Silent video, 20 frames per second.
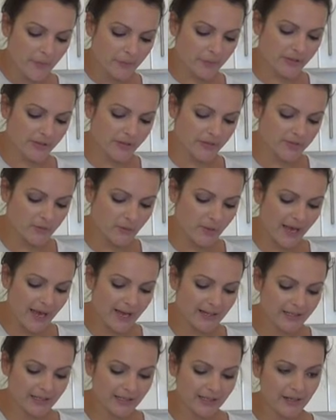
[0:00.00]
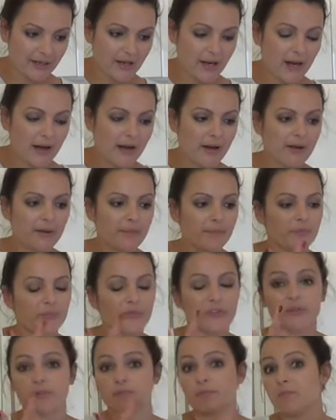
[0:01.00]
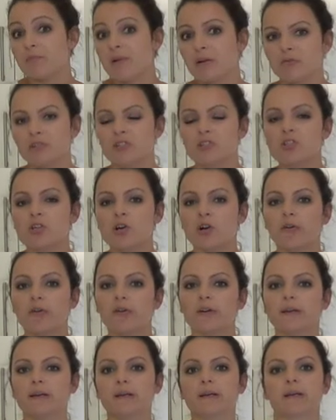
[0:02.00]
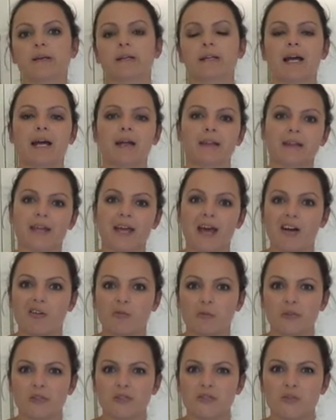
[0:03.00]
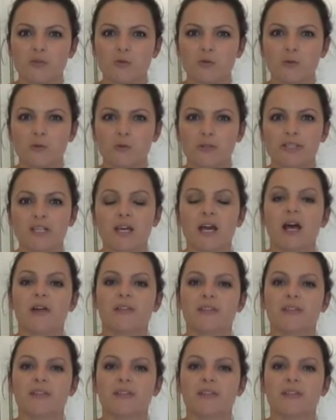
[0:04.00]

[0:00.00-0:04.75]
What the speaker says: Because we're adding the melted chocolate and the caramel sauce,